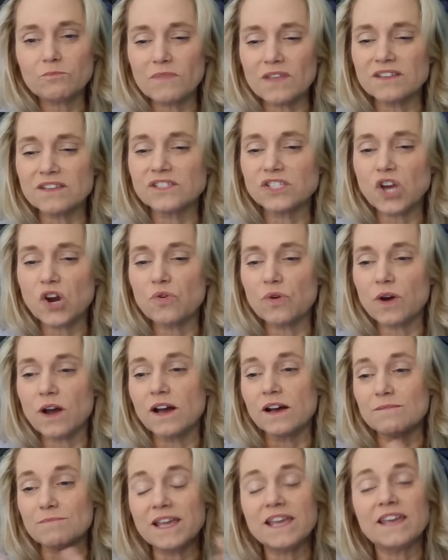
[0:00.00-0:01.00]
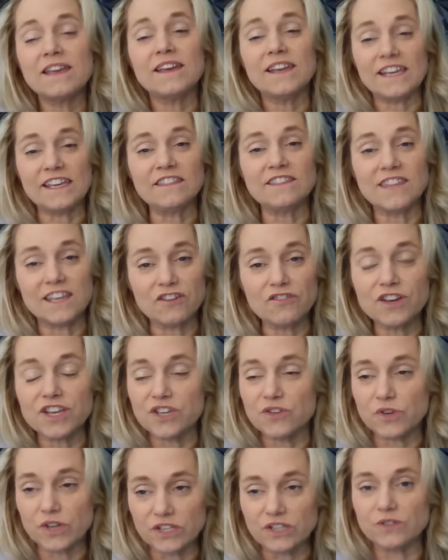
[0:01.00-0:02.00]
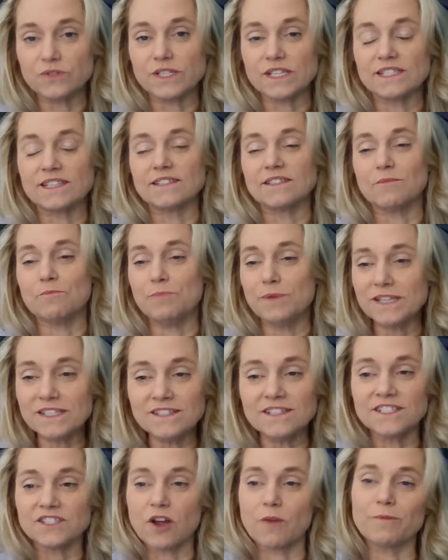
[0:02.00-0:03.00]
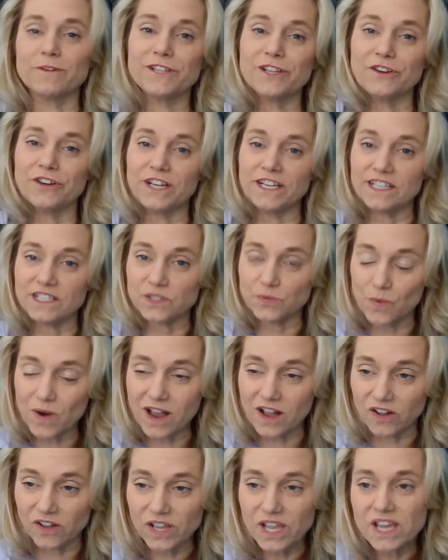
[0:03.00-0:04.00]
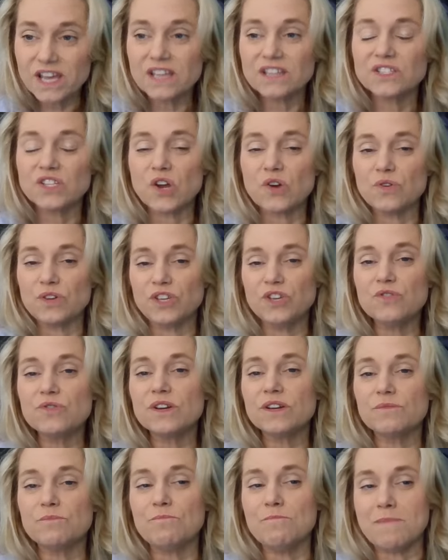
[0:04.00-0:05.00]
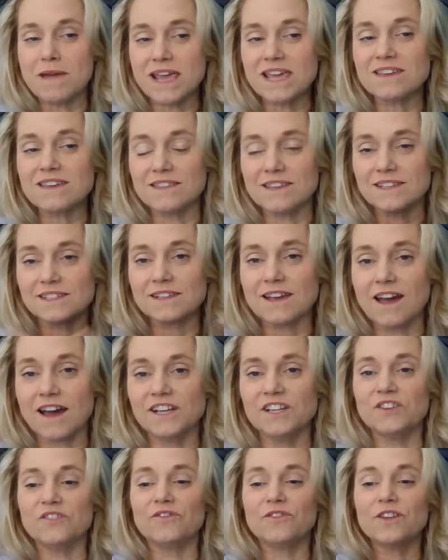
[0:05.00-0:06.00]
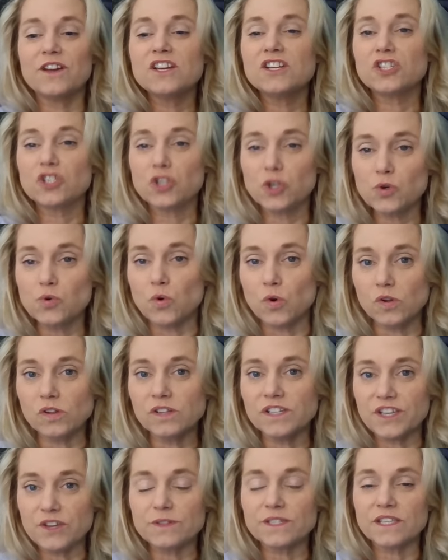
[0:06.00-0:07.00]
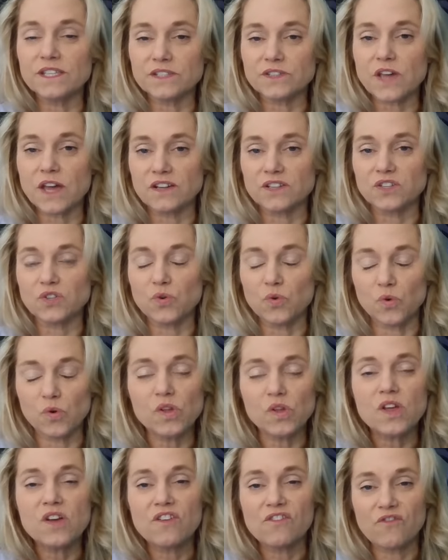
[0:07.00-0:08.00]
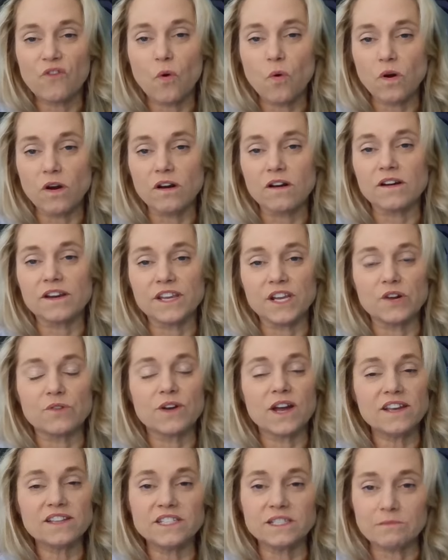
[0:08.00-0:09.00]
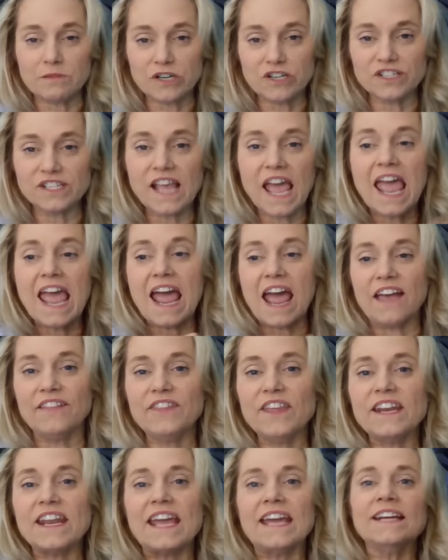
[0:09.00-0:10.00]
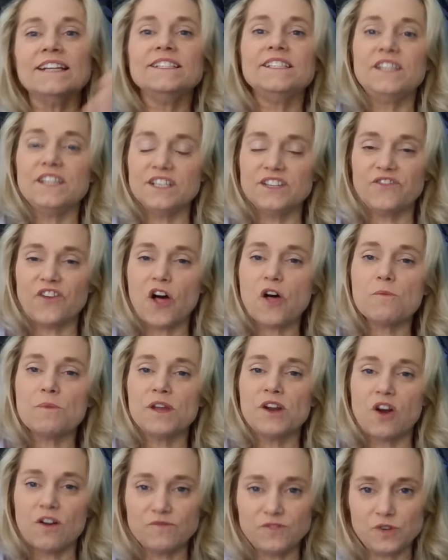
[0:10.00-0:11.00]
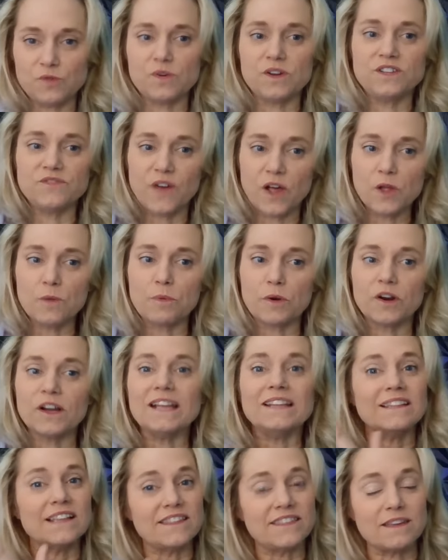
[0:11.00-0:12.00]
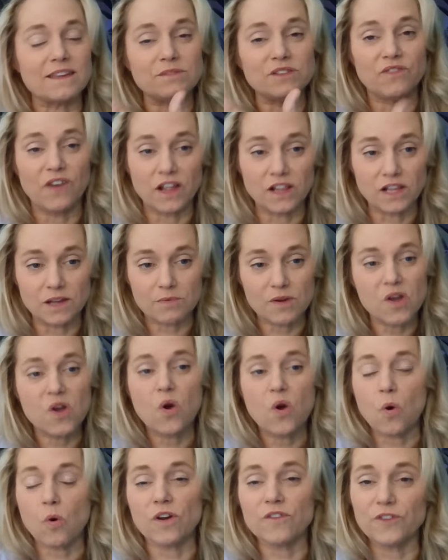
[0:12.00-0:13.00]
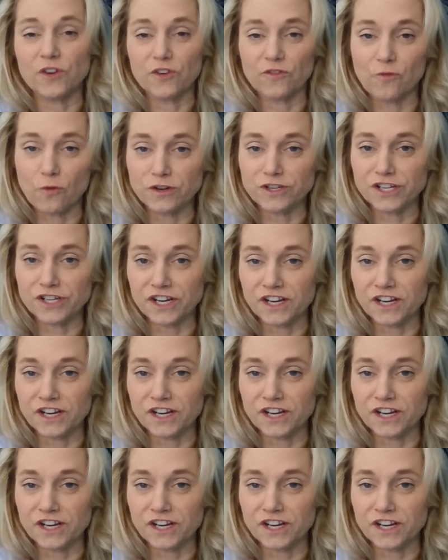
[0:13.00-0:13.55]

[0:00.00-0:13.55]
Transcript: So in theory, you could use this as a business opportunity as well. So you could make this kind of tool, use this kind of tool for customers, and then hand the development off to a developer and let them develop. Or if you're fortunate